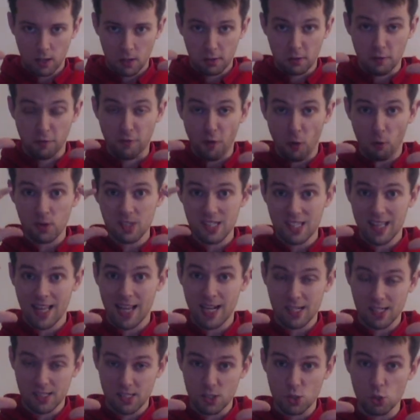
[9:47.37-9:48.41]
the focus
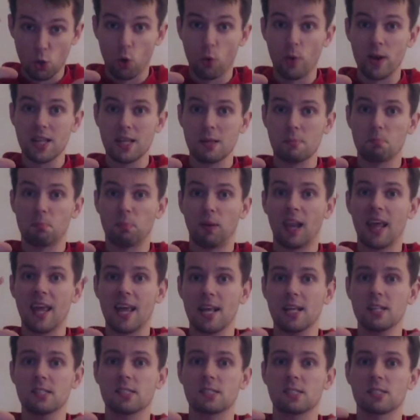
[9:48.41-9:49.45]
lens is already in
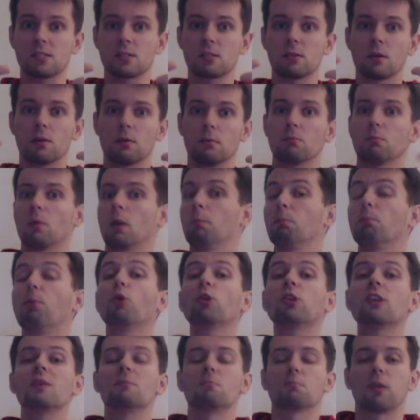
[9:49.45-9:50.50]
place, well,
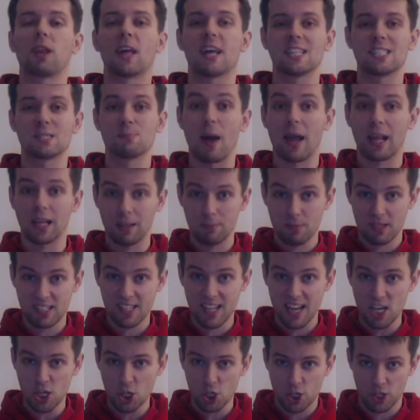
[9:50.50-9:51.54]
put in place by
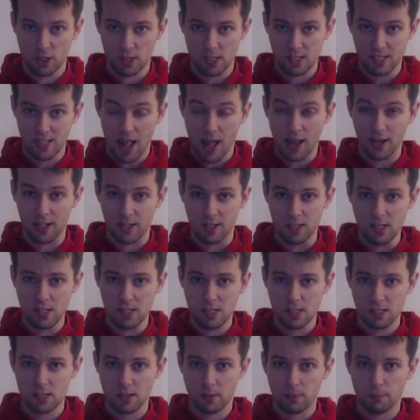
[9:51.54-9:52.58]
limitations, that
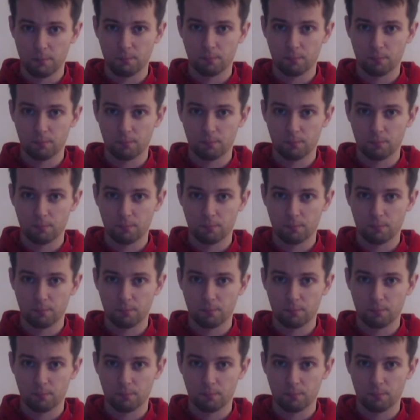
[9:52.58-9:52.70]
is,